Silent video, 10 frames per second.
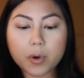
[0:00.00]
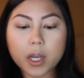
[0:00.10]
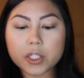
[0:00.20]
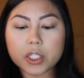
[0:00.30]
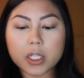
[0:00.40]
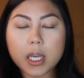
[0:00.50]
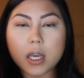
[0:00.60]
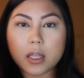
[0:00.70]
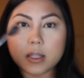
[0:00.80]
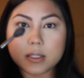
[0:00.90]
brush.
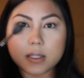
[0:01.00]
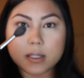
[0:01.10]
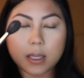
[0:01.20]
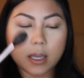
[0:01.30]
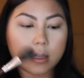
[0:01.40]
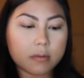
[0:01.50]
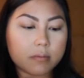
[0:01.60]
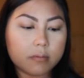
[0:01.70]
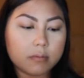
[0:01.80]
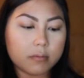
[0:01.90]
This is like,
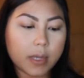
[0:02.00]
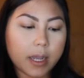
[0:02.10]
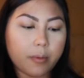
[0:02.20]
I